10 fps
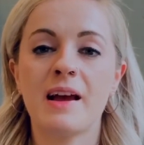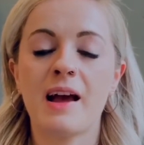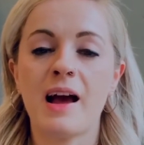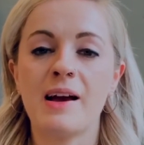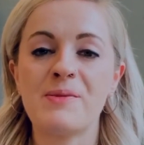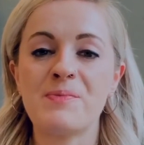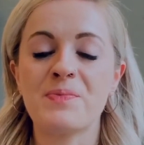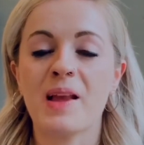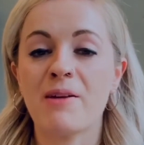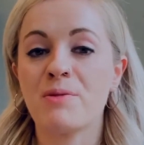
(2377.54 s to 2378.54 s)
I'm
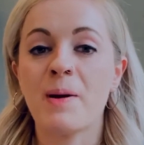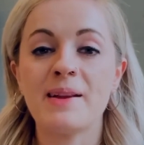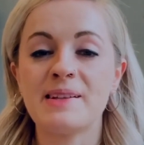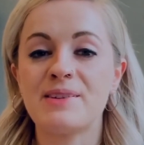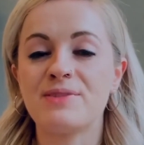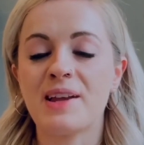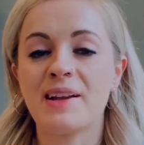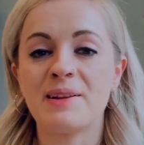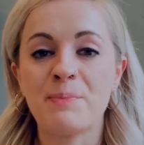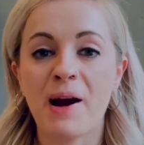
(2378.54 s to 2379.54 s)
reminded of the
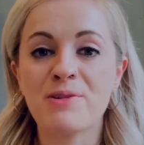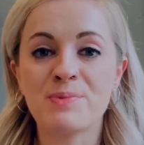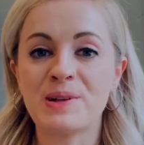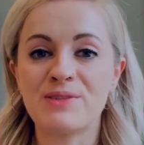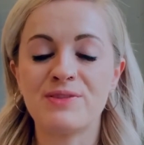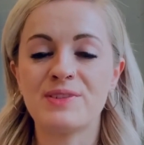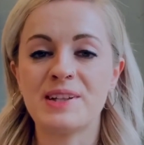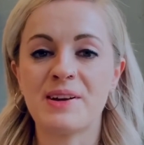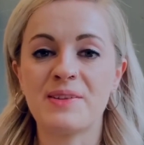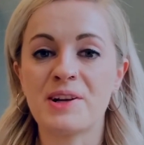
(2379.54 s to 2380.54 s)
parable of, you
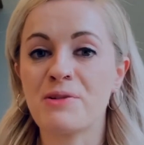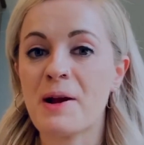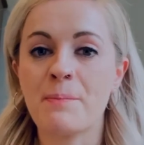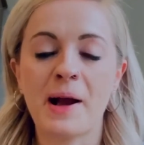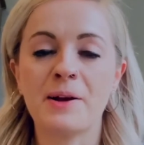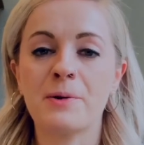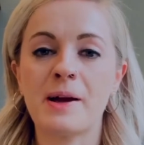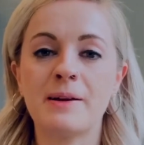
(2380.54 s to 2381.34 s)
know, the great banquet